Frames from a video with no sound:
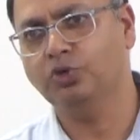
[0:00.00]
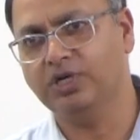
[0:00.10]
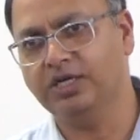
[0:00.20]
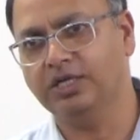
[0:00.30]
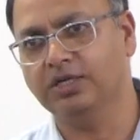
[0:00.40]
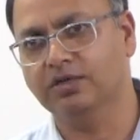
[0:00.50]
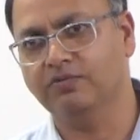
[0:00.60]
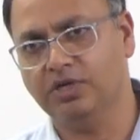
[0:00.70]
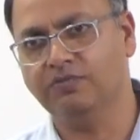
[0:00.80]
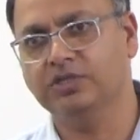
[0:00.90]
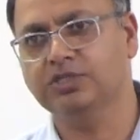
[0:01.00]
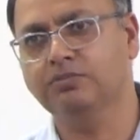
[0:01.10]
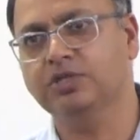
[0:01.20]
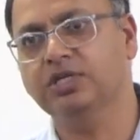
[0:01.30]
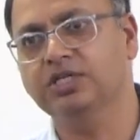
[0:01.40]
mutating when
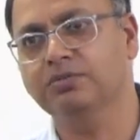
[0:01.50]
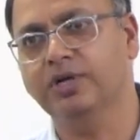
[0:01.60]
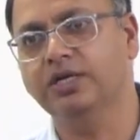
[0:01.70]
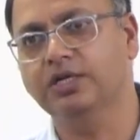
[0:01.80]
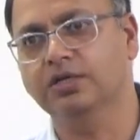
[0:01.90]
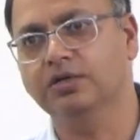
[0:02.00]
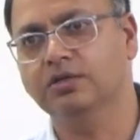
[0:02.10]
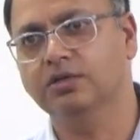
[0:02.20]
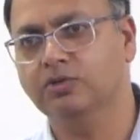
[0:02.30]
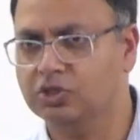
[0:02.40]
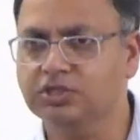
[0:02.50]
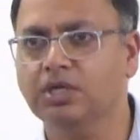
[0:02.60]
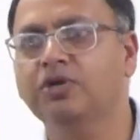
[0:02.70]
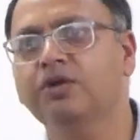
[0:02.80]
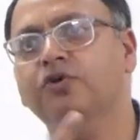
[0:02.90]
something is binding, because
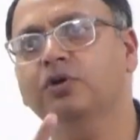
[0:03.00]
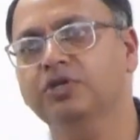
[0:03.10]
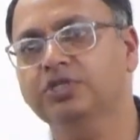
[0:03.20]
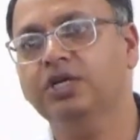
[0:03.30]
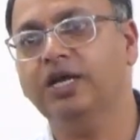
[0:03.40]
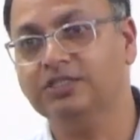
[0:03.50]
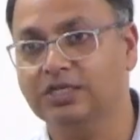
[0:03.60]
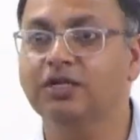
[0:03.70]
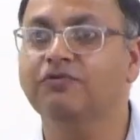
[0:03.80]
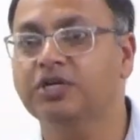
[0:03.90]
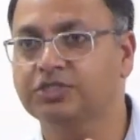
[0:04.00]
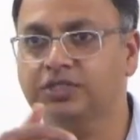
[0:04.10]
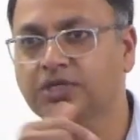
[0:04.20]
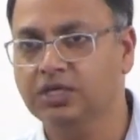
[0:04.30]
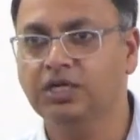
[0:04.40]
some information has
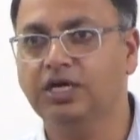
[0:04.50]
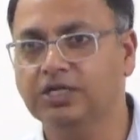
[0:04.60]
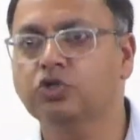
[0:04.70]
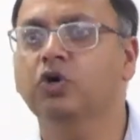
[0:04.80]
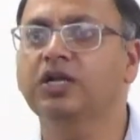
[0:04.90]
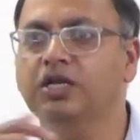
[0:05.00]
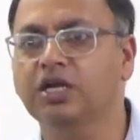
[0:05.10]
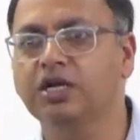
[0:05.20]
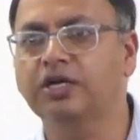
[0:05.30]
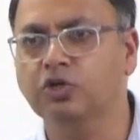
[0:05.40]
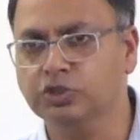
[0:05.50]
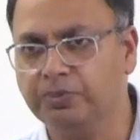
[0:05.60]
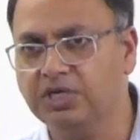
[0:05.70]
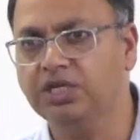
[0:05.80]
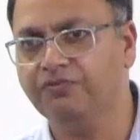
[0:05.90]
gone in a
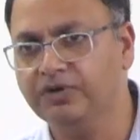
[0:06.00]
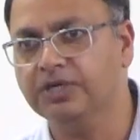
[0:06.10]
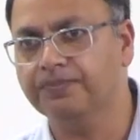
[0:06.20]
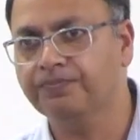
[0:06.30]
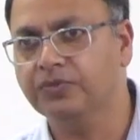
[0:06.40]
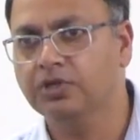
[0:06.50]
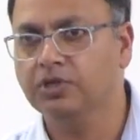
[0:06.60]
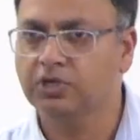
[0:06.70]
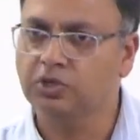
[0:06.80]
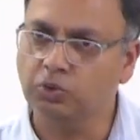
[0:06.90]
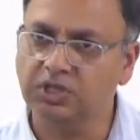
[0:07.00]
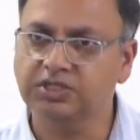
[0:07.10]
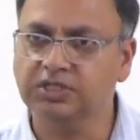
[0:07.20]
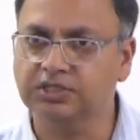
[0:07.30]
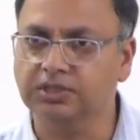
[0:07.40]
retrospective way to
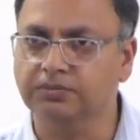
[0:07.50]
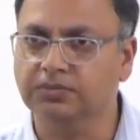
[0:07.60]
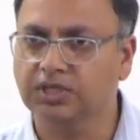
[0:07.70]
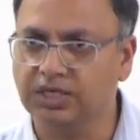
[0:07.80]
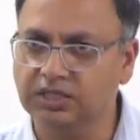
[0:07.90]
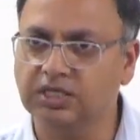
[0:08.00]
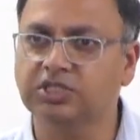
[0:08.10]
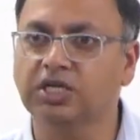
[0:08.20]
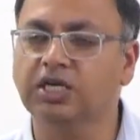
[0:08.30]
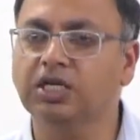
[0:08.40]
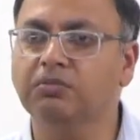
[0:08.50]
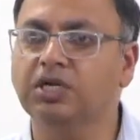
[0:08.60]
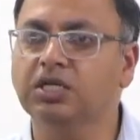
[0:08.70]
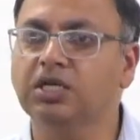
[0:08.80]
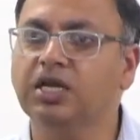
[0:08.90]
the system and the genetic
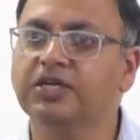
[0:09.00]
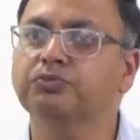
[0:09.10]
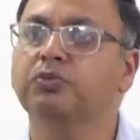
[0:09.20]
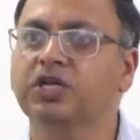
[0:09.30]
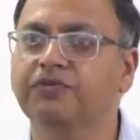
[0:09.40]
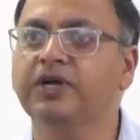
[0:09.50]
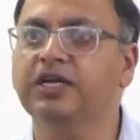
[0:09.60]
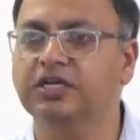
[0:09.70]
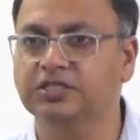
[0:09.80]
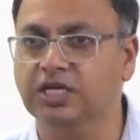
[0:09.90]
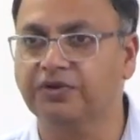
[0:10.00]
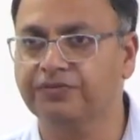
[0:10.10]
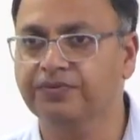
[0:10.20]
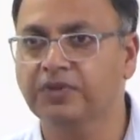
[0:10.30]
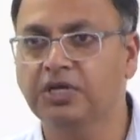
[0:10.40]
material has modified
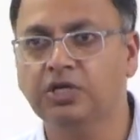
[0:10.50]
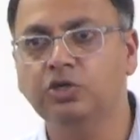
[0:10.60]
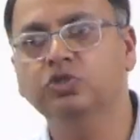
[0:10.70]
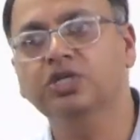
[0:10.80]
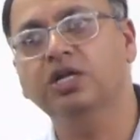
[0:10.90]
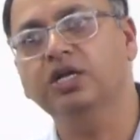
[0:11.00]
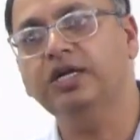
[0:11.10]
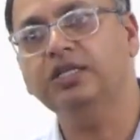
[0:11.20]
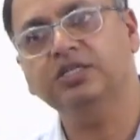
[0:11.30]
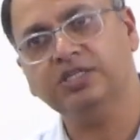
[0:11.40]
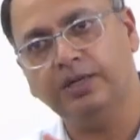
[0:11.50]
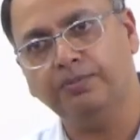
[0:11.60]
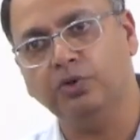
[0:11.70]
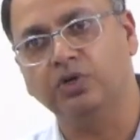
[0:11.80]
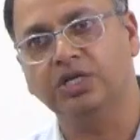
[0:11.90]
itself to generate the
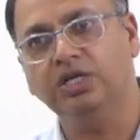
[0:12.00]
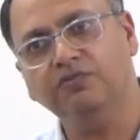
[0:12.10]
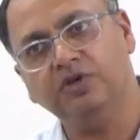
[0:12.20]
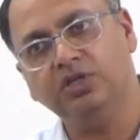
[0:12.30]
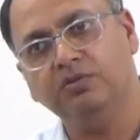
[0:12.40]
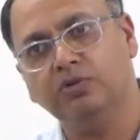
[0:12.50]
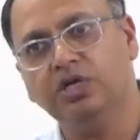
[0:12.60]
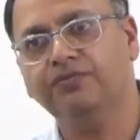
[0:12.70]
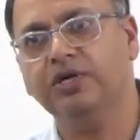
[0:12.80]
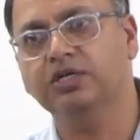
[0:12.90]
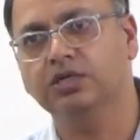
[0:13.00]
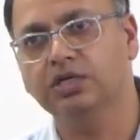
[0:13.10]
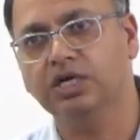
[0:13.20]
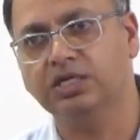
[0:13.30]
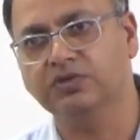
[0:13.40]
same protein with modified
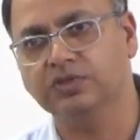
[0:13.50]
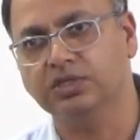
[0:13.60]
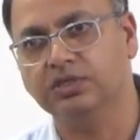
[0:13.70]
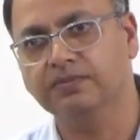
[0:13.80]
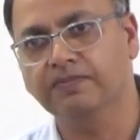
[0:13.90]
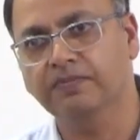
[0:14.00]
active site,